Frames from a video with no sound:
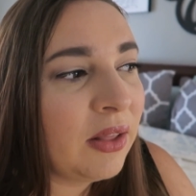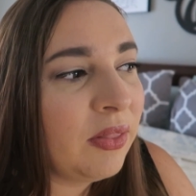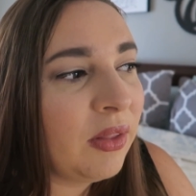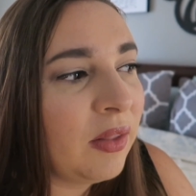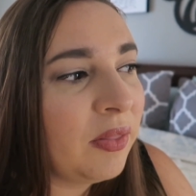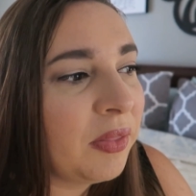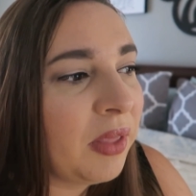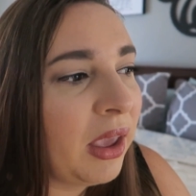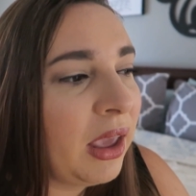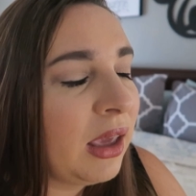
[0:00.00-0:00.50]
And
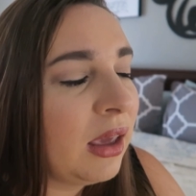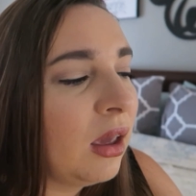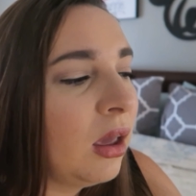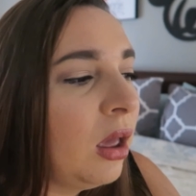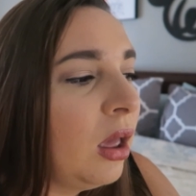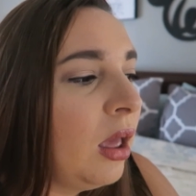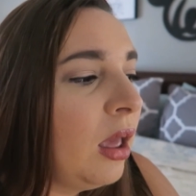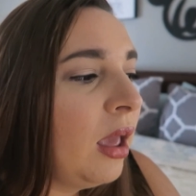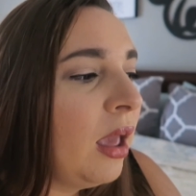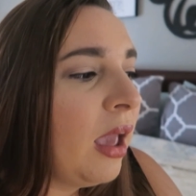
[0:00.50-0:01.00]
then like,
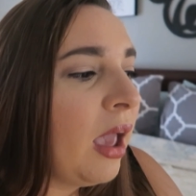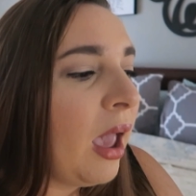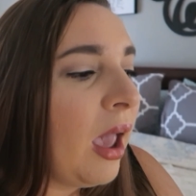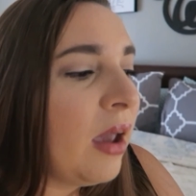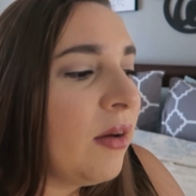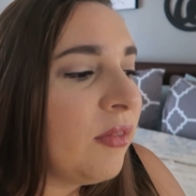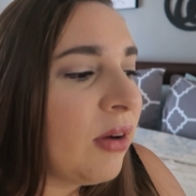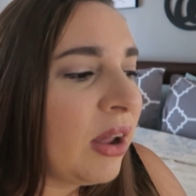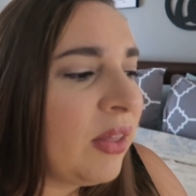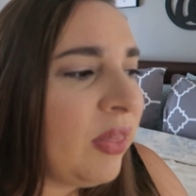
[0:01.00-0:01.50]

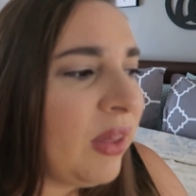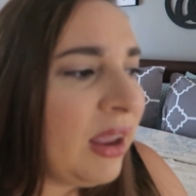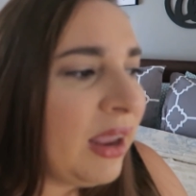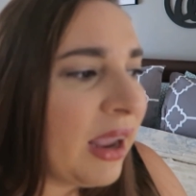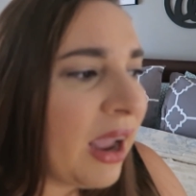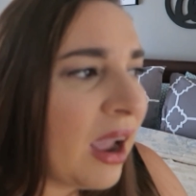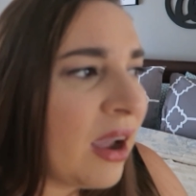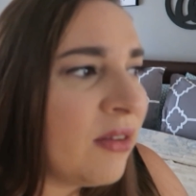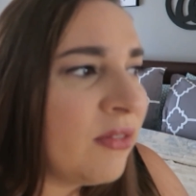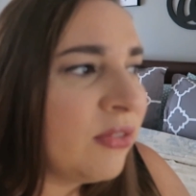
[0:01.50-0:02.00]
I
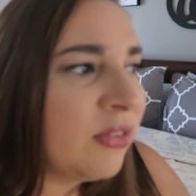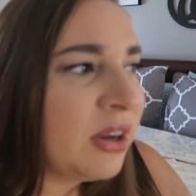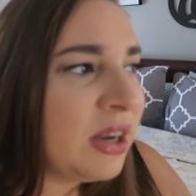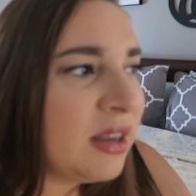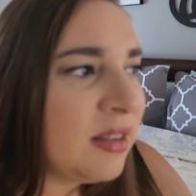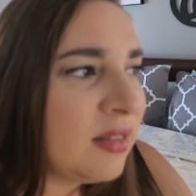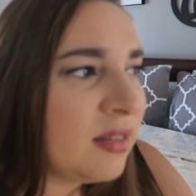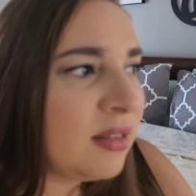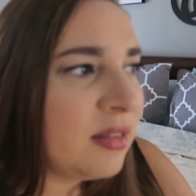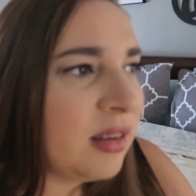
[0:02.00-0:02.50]
think
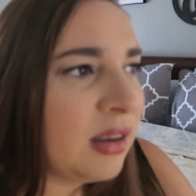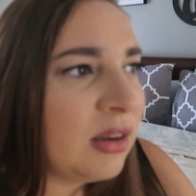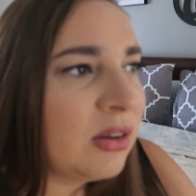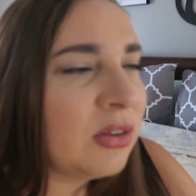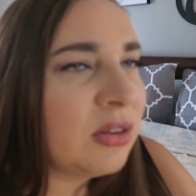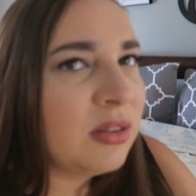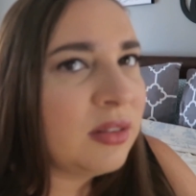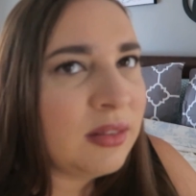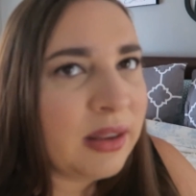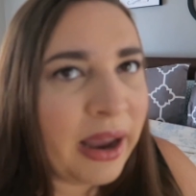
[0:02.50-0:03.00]
every
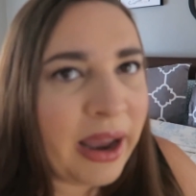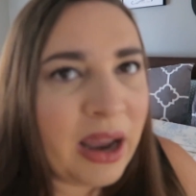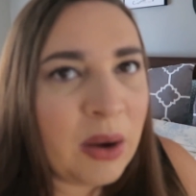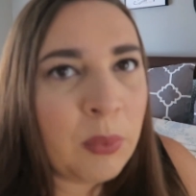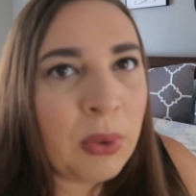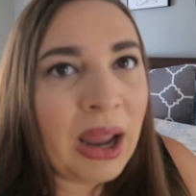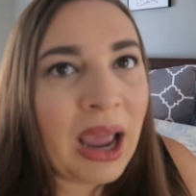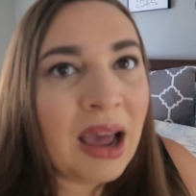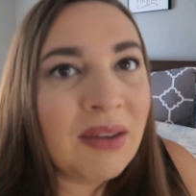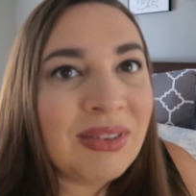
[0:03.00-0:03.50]
single day
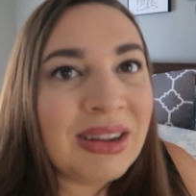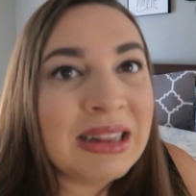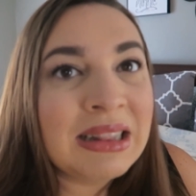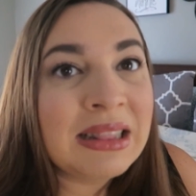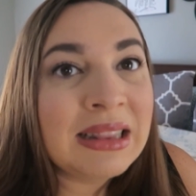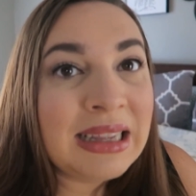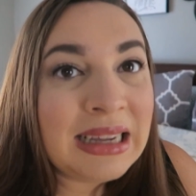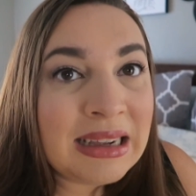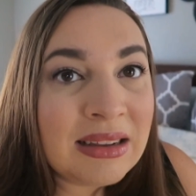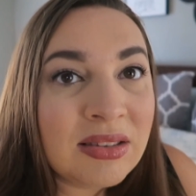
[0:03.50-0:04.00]
we have
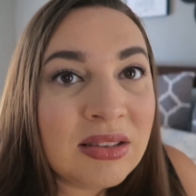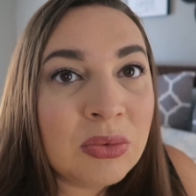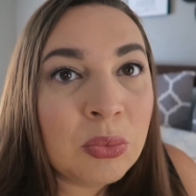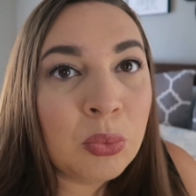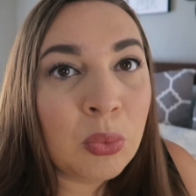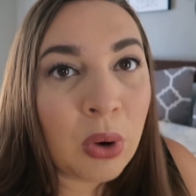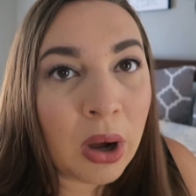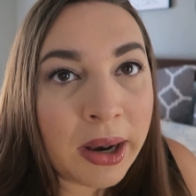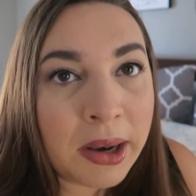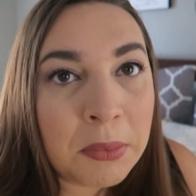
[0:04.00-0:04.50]
at
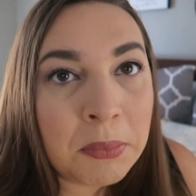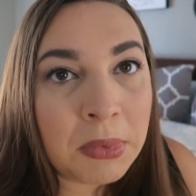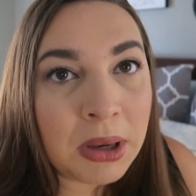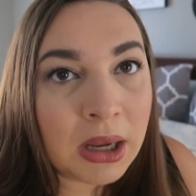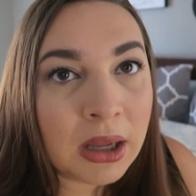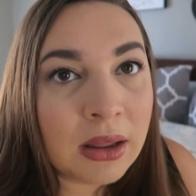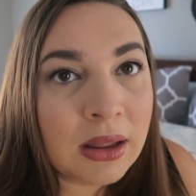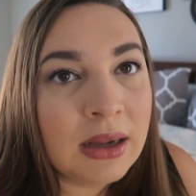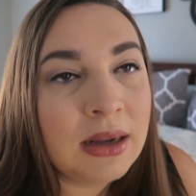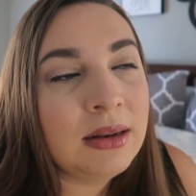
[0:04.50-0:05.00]
least one
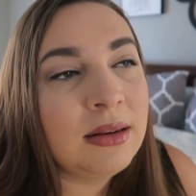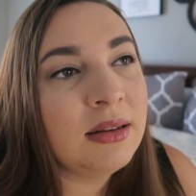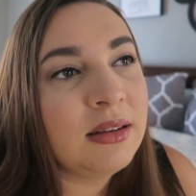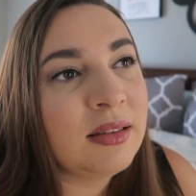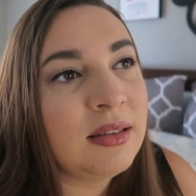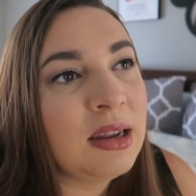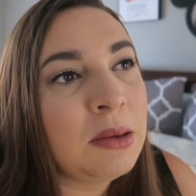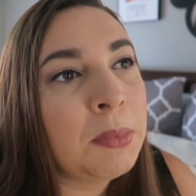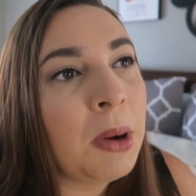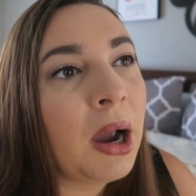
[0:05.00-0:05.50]
meal in
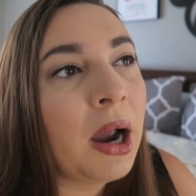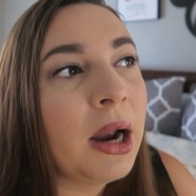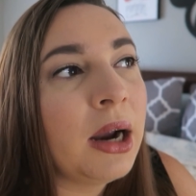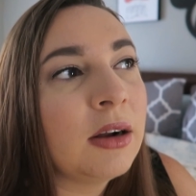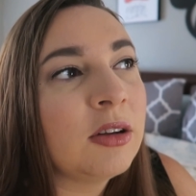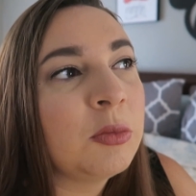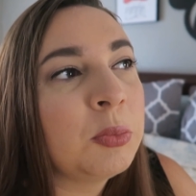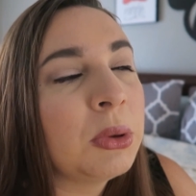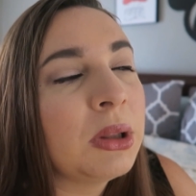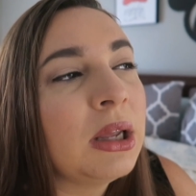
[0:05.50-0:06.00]
Disney
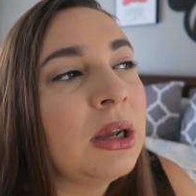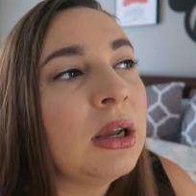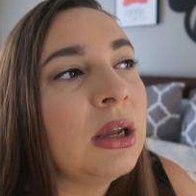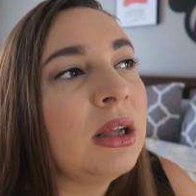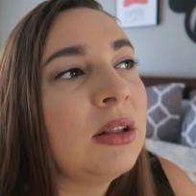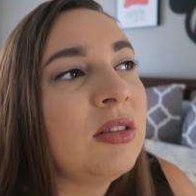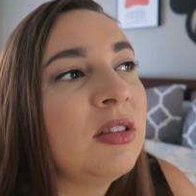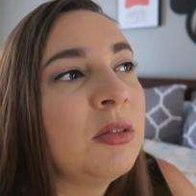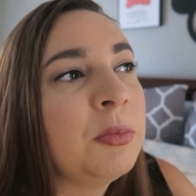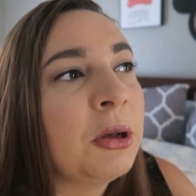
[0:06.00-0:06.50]
parks, but like
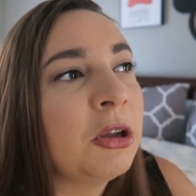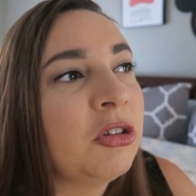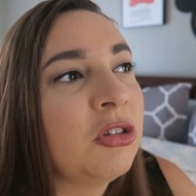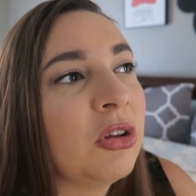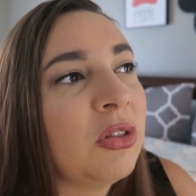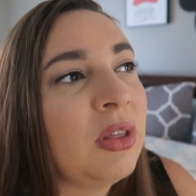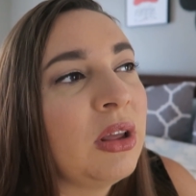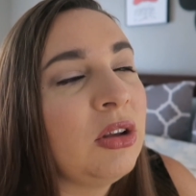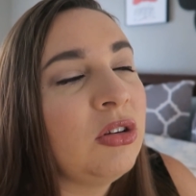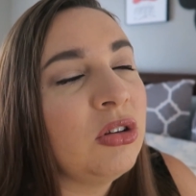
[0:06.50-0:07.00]
it's
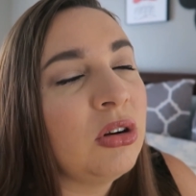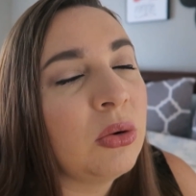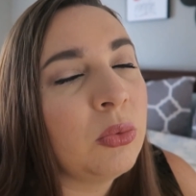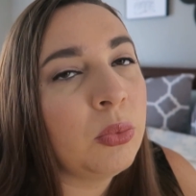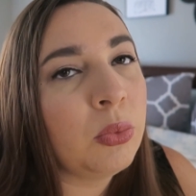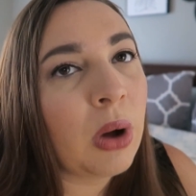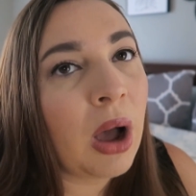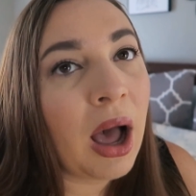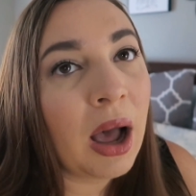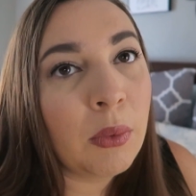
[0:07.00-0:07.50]
special things, you
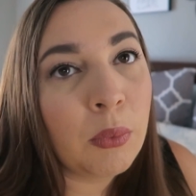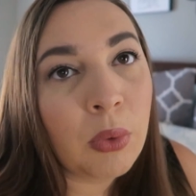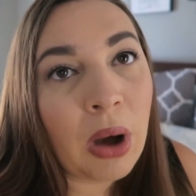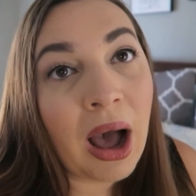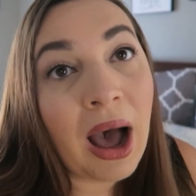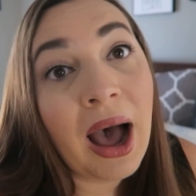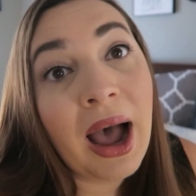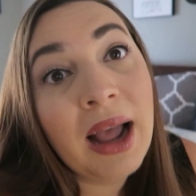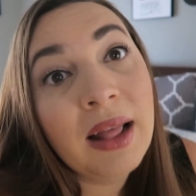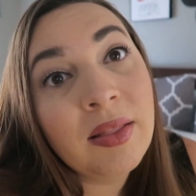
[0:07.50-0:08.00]
know, I,
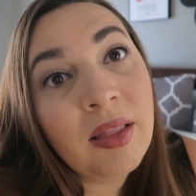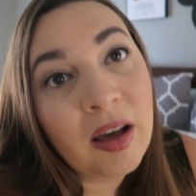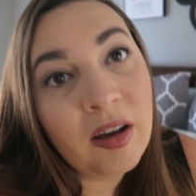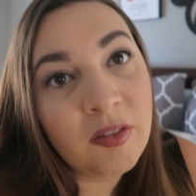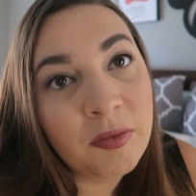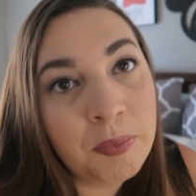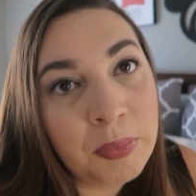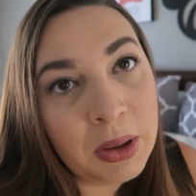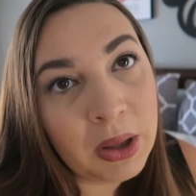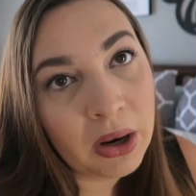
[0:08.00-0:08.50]
I
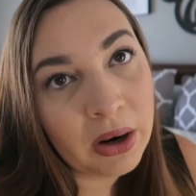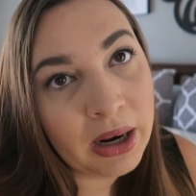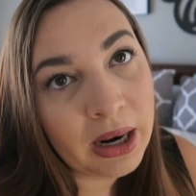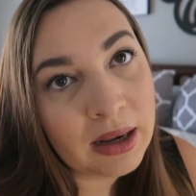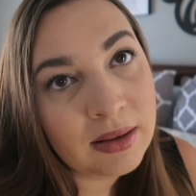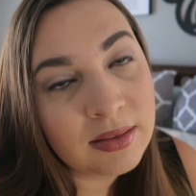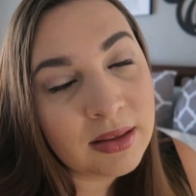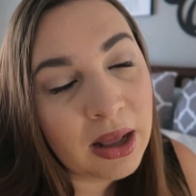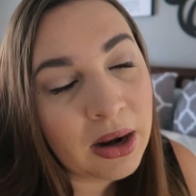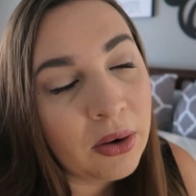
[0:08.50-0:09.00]
love Be Our Guest.